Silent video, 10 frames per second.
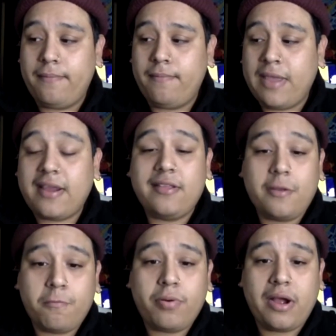making
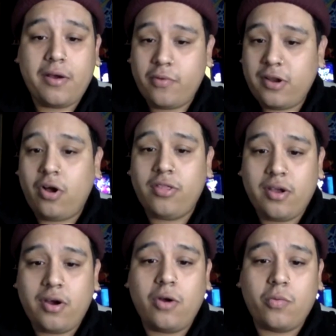them proud with all the
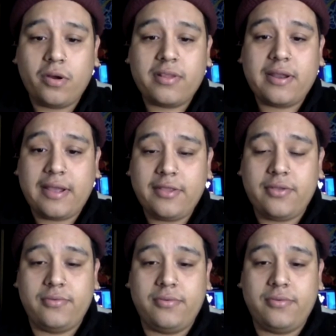hard work that I do.